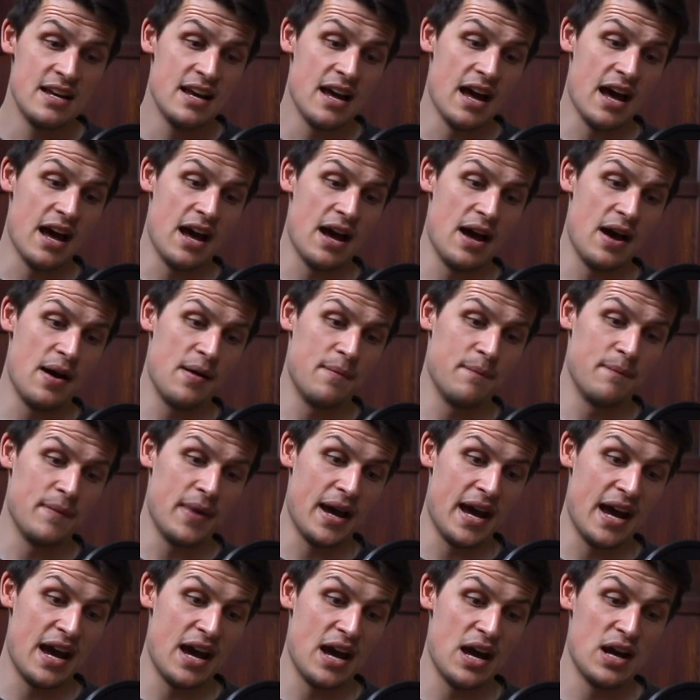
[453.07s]

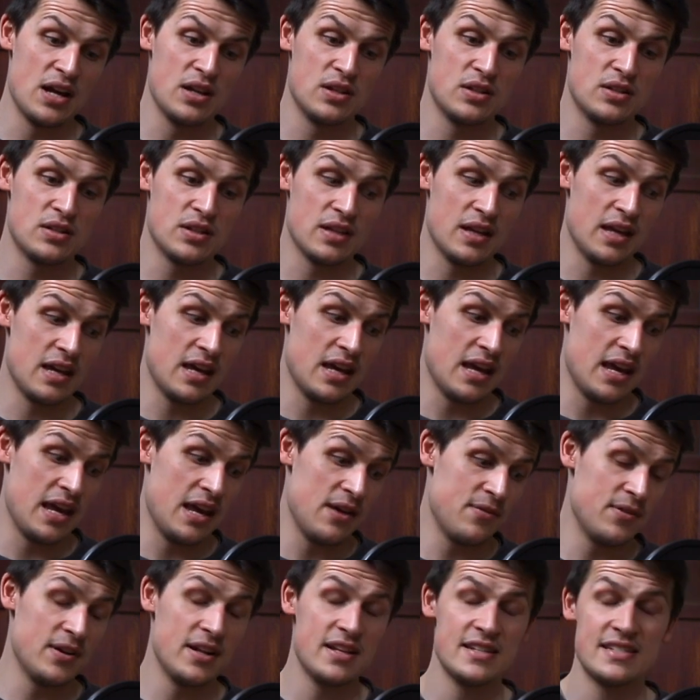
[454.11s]
and
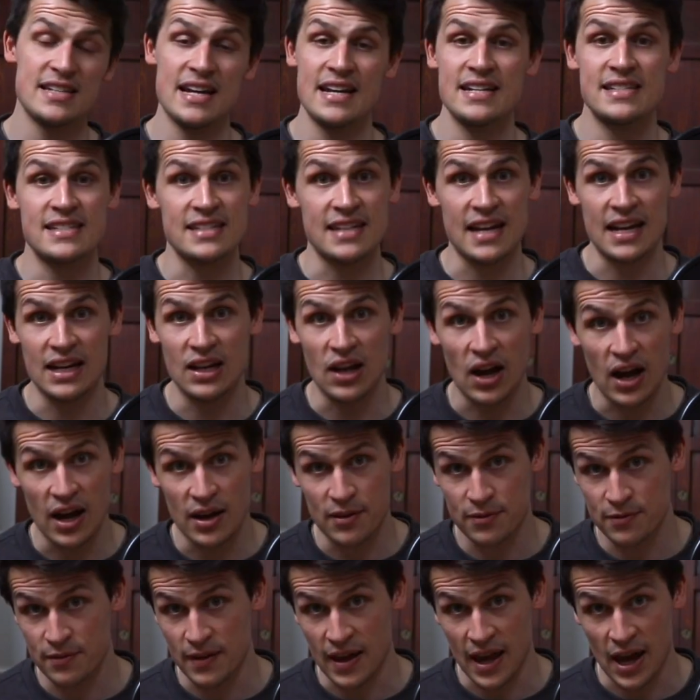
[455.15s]
even in day-to-day
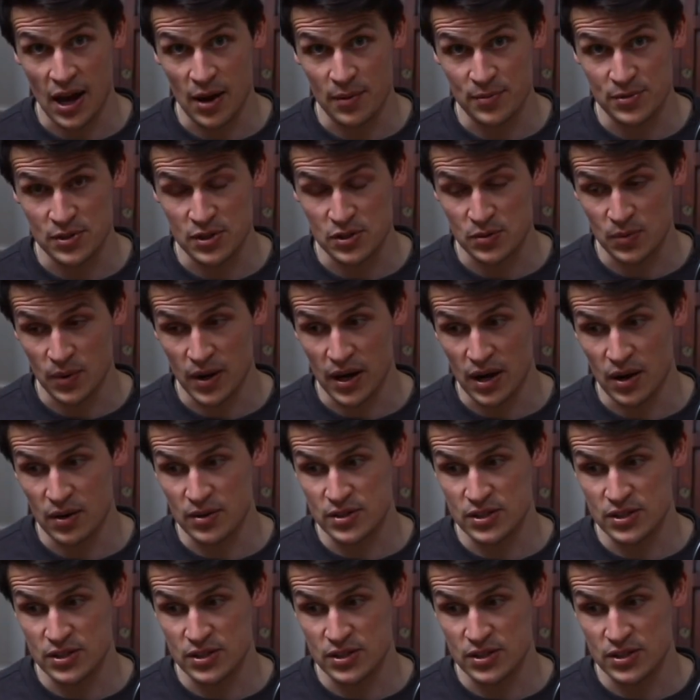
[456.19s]
life it helps as well.